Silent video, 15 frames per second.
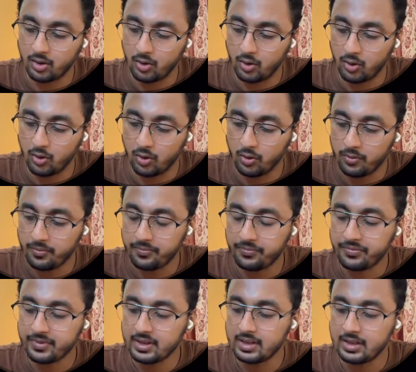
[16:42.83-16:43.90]
O,
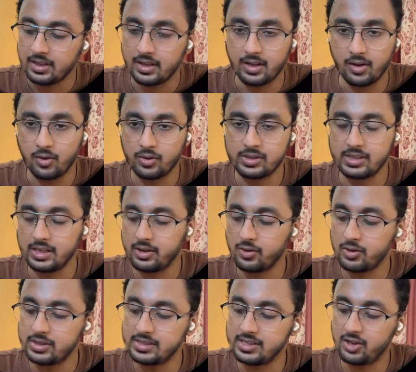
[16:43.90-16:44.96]

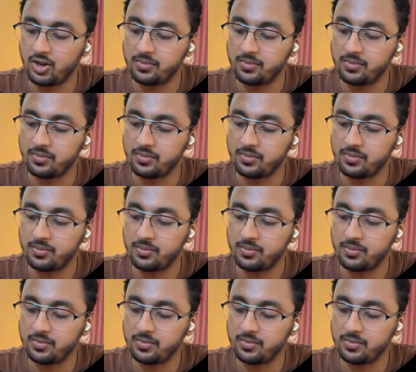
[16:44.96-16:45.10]
O is the